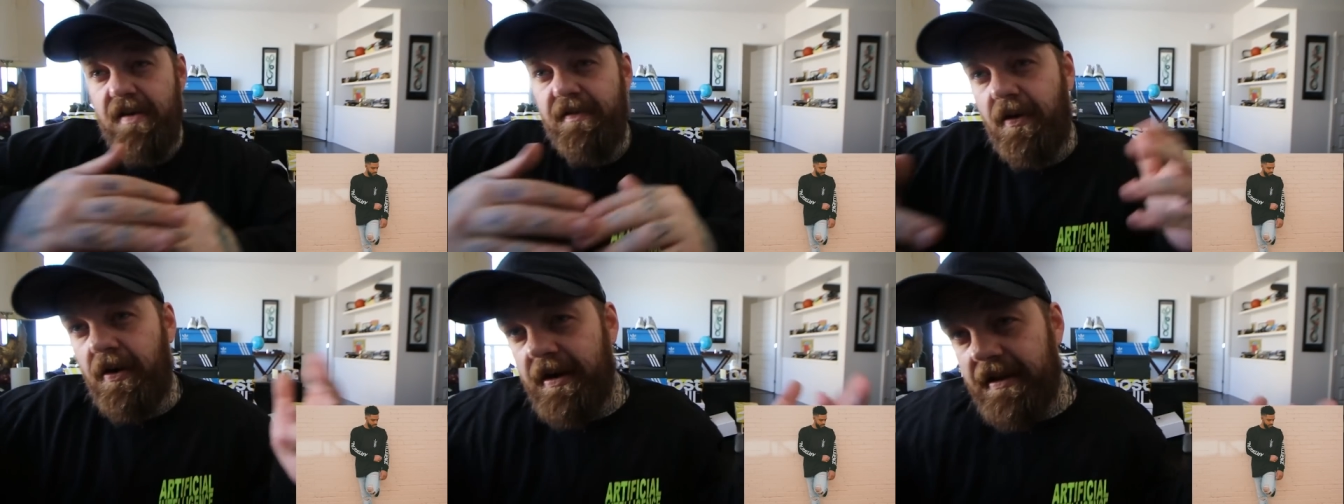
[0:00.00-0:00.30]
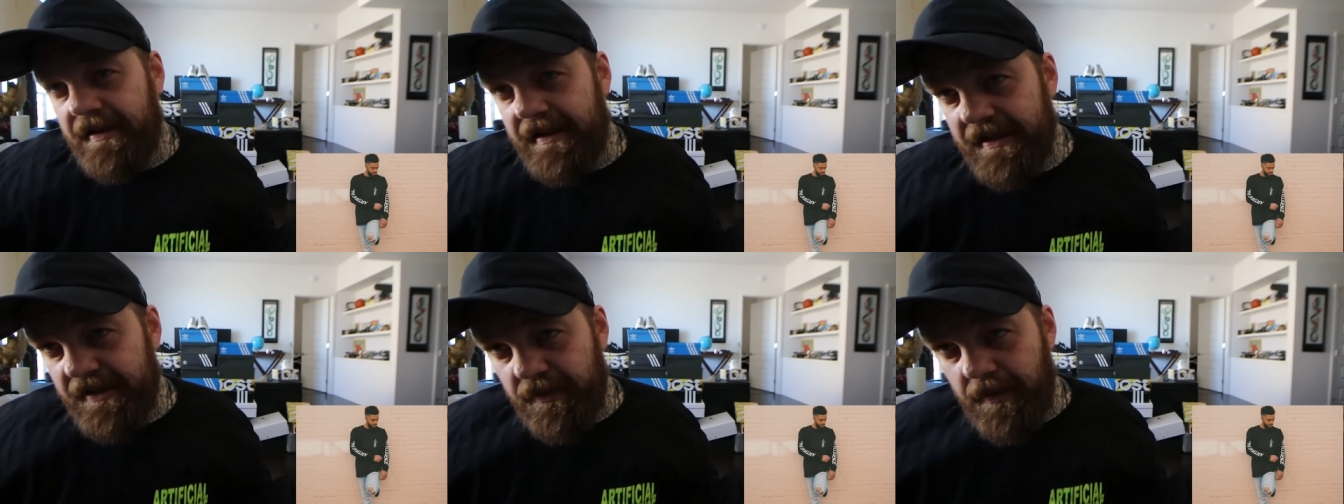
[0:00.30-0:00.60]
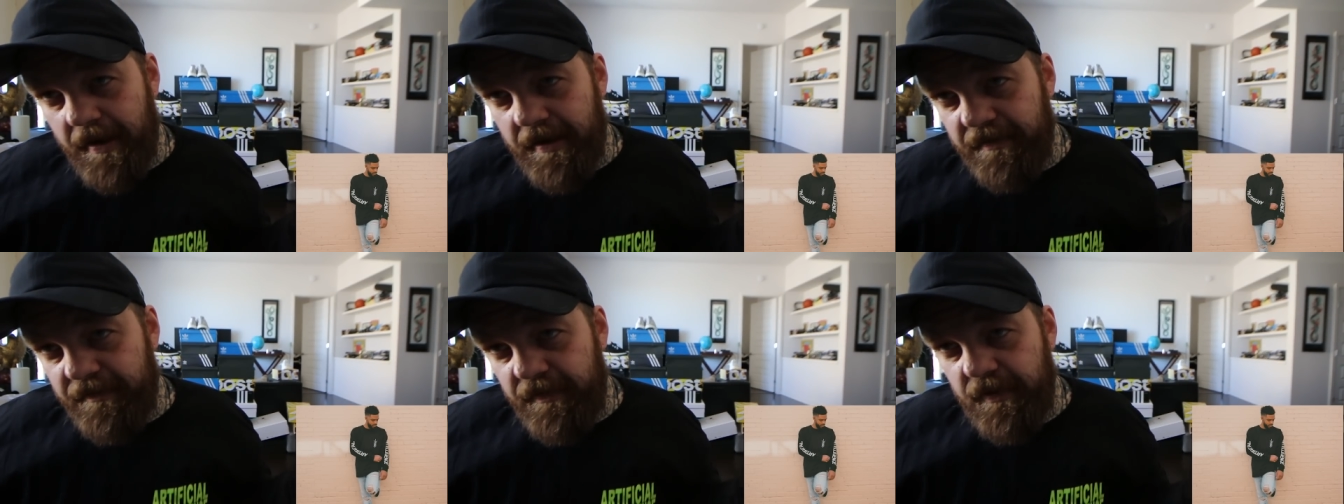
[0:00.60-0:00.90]
I've already leaked
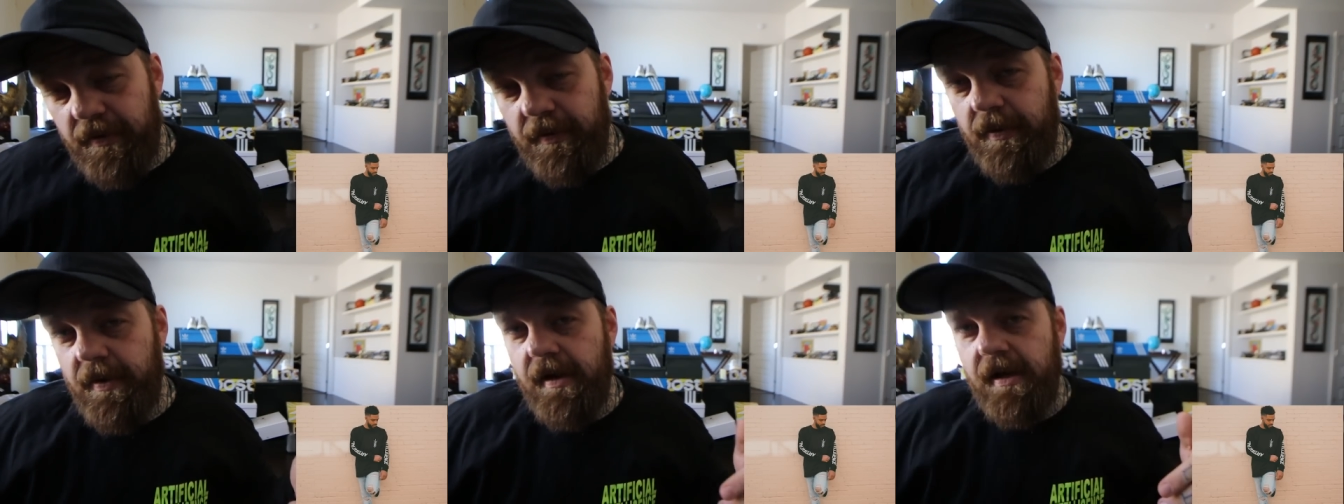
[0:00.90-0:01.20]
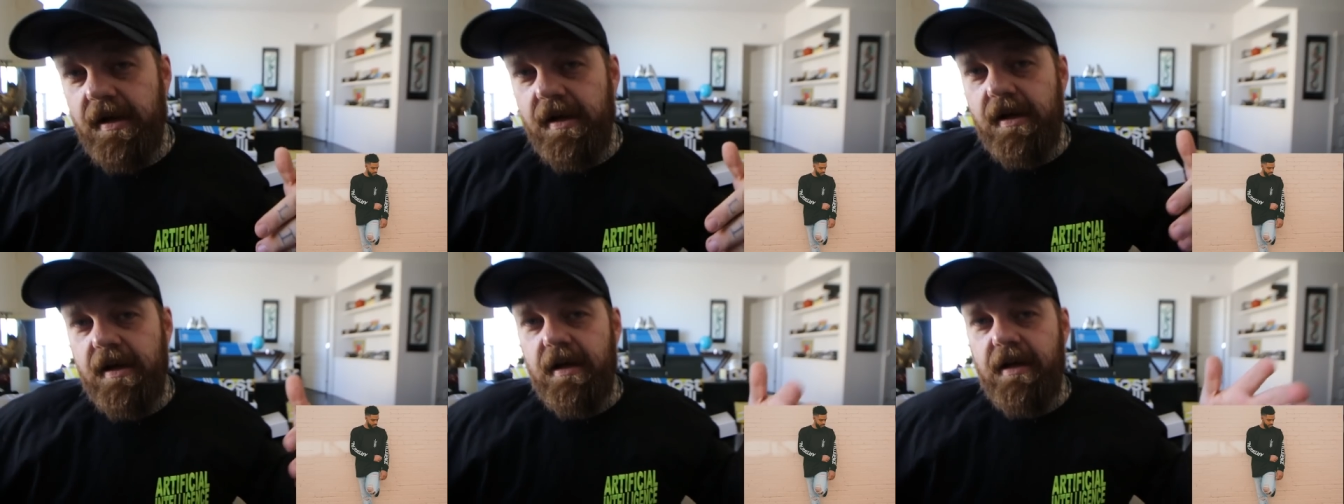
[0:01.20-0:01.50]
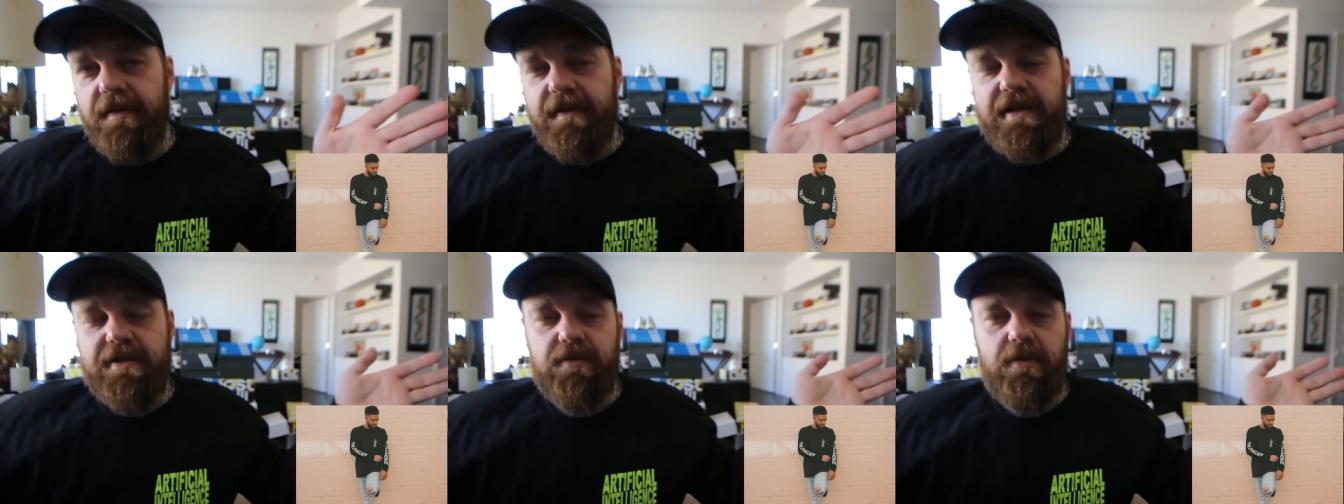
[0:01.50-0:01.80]
quite a few.
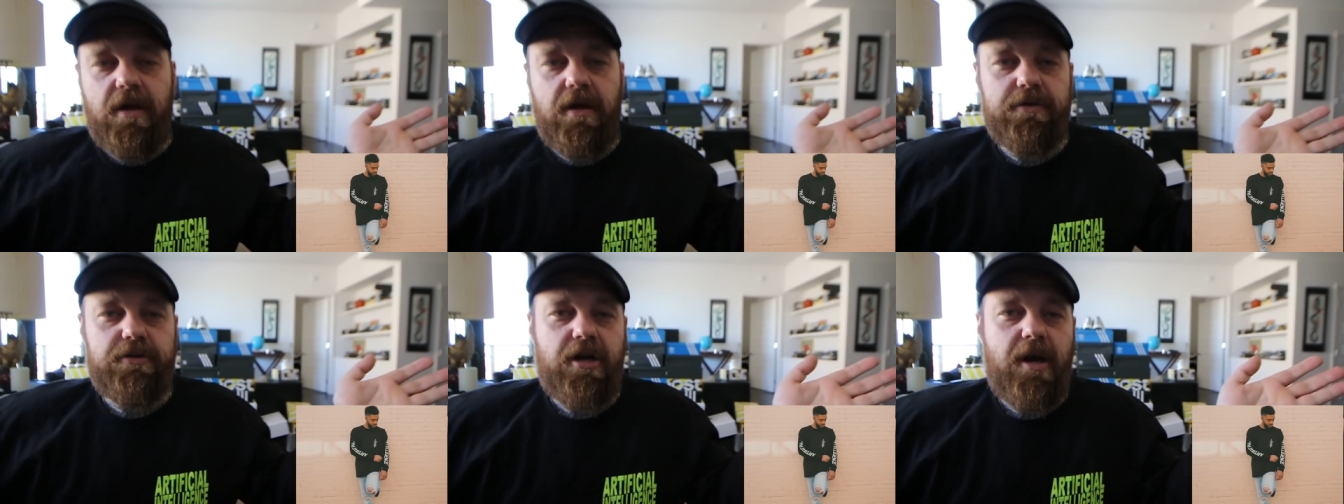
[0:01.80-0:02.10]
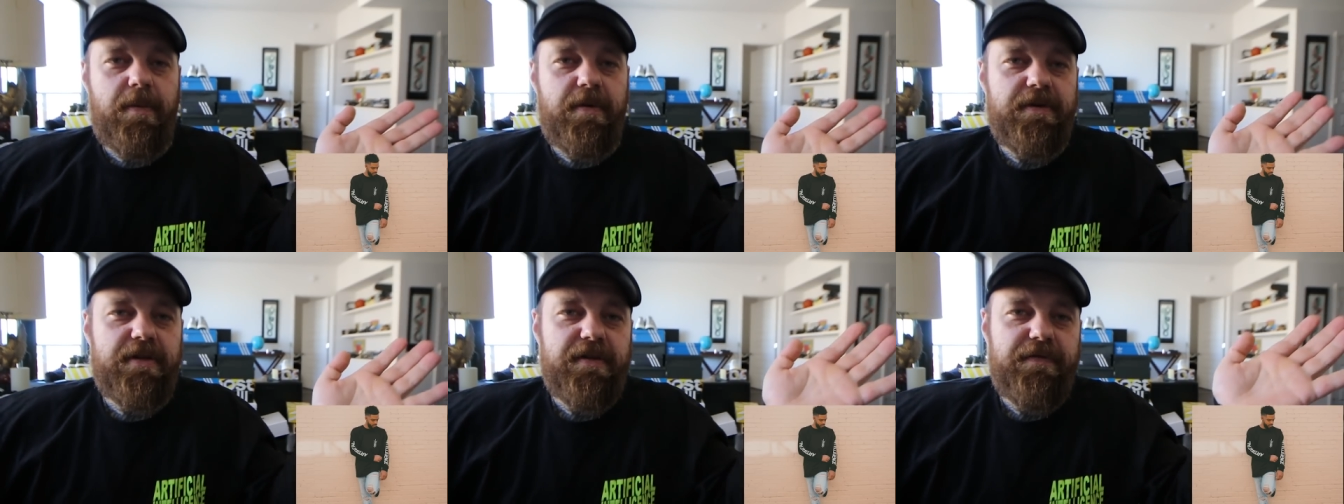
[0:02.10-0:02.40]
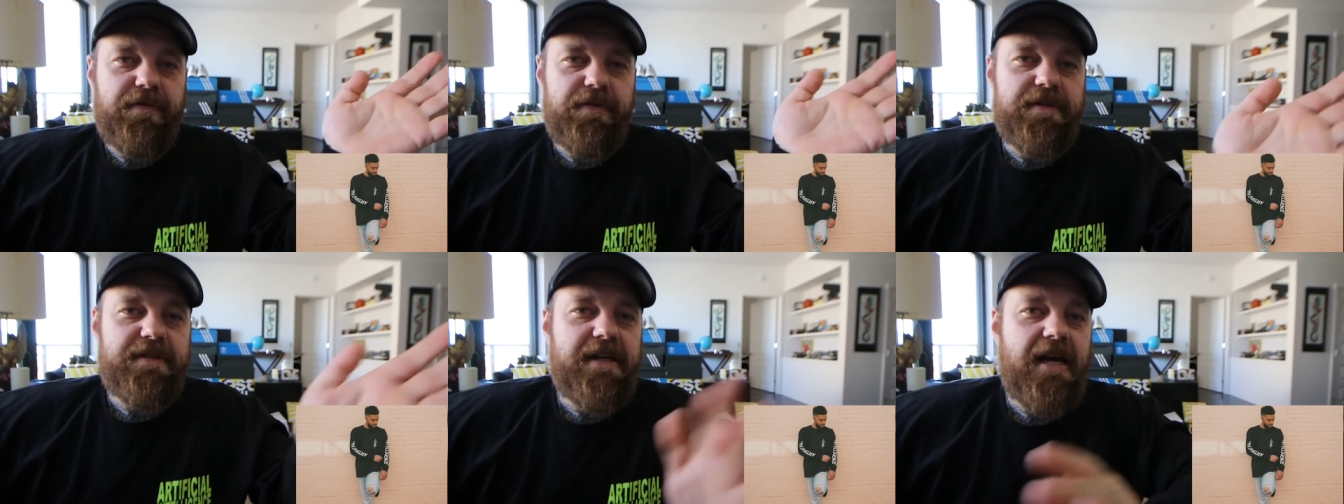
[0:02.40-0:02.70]
These will all drop at
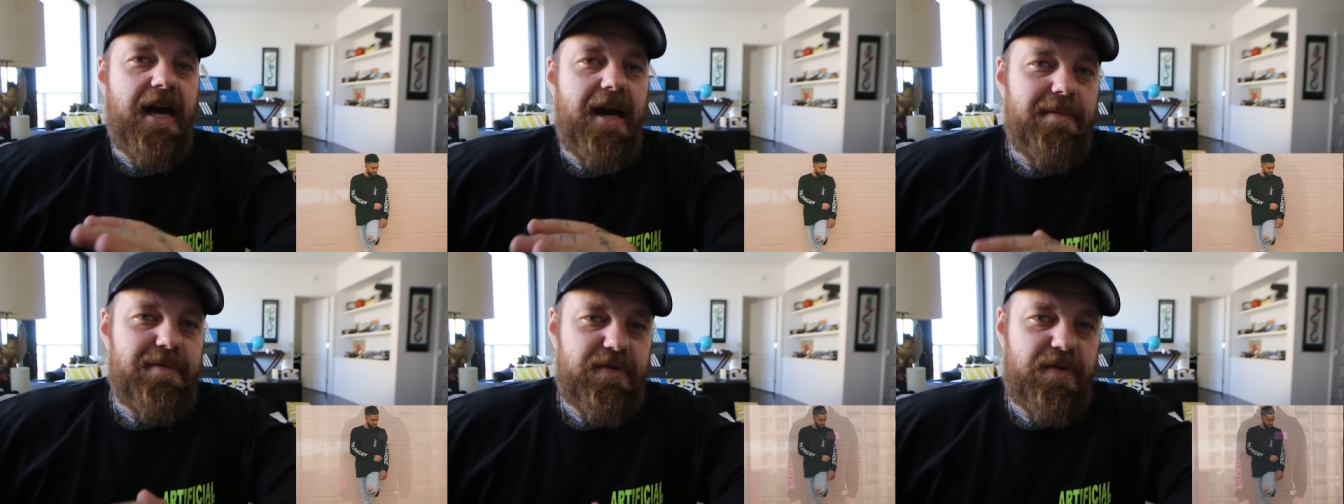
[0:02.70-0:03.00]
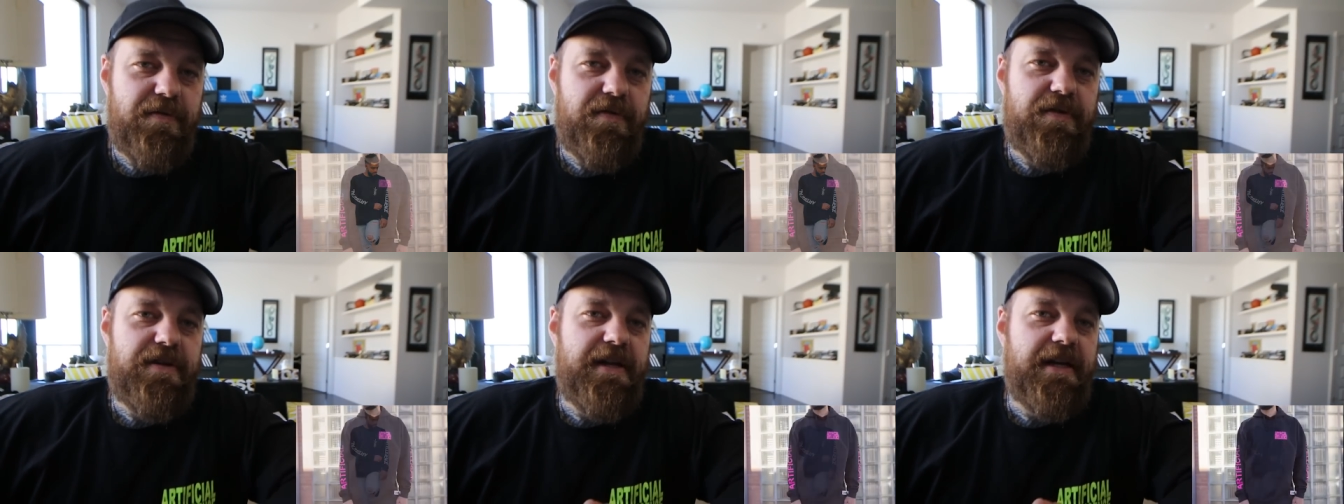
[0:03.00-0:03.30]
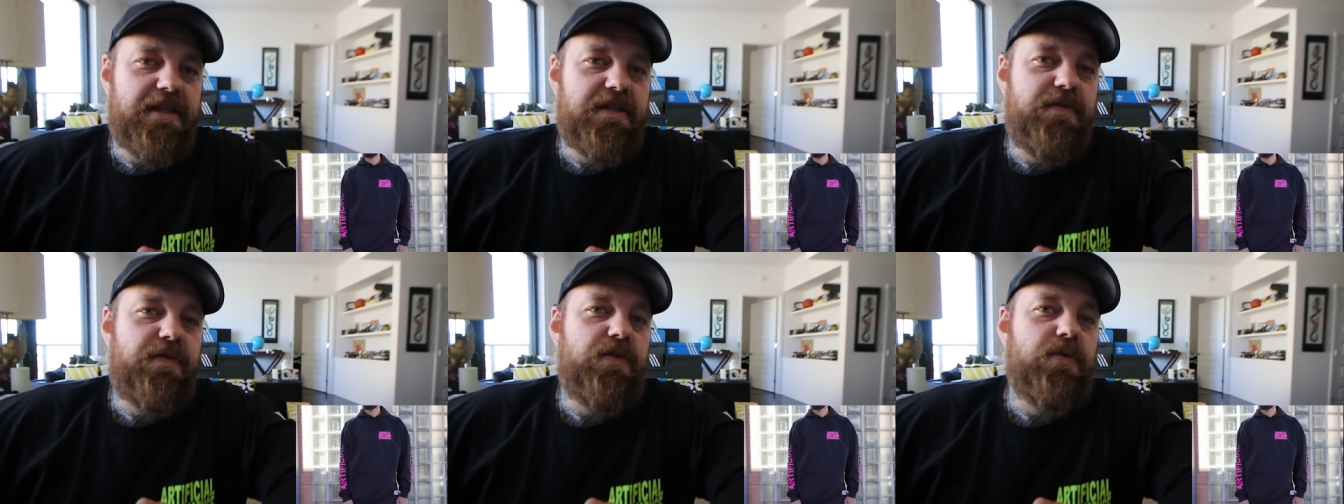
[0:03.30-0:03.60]
different times over the
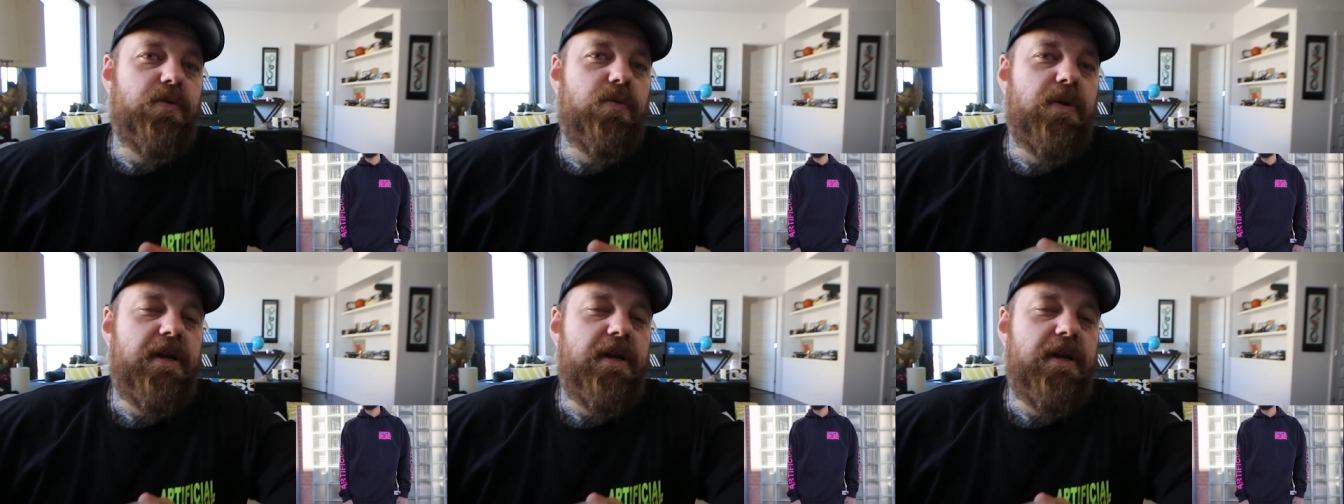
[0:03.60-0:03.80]
next few